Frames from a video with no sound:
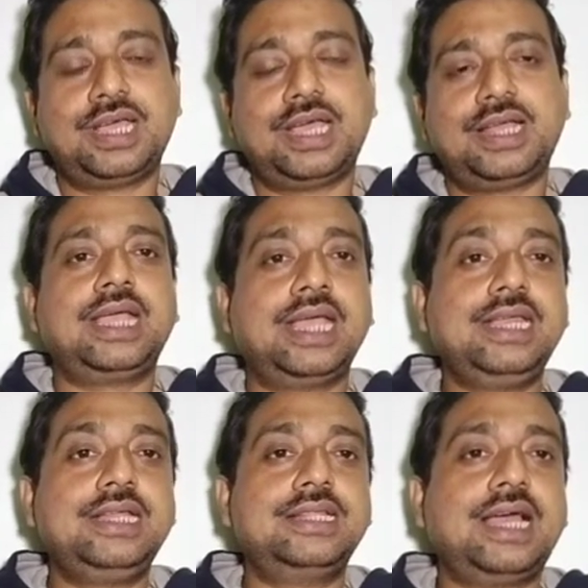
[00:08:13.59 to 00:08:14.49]
and
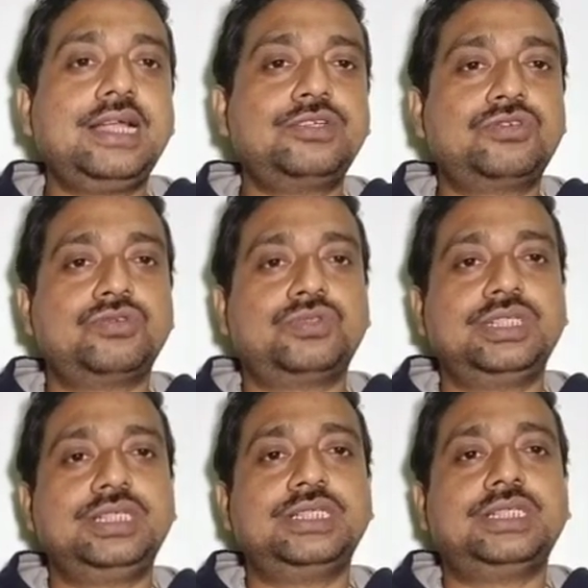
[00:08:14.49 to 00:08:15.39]
gaining that truth
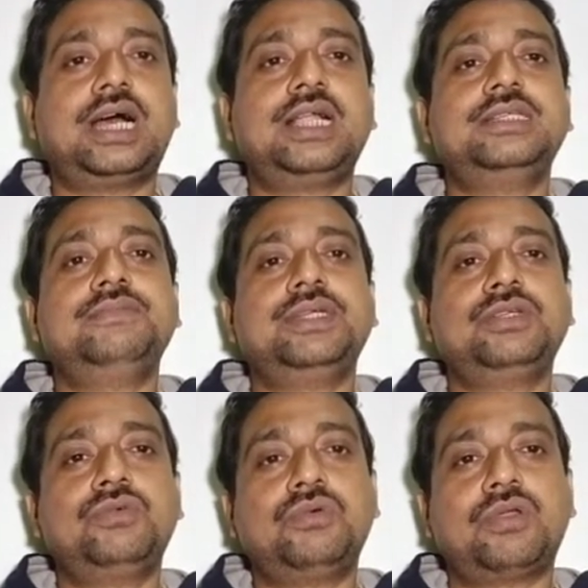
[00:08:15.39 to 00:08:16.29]
is the ultimate
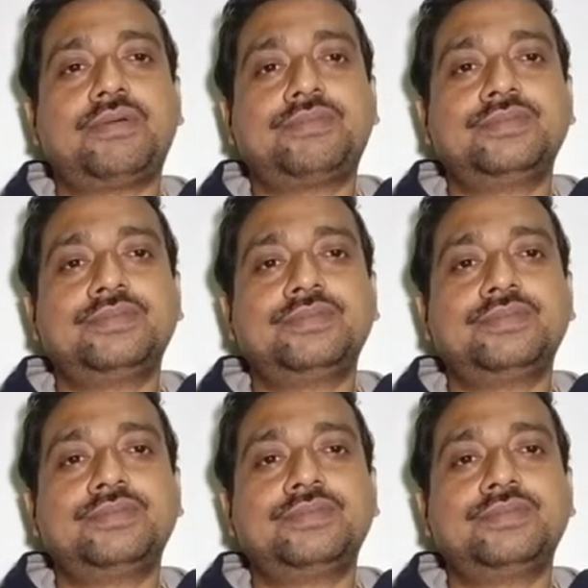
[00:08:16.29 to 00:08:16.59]
goal of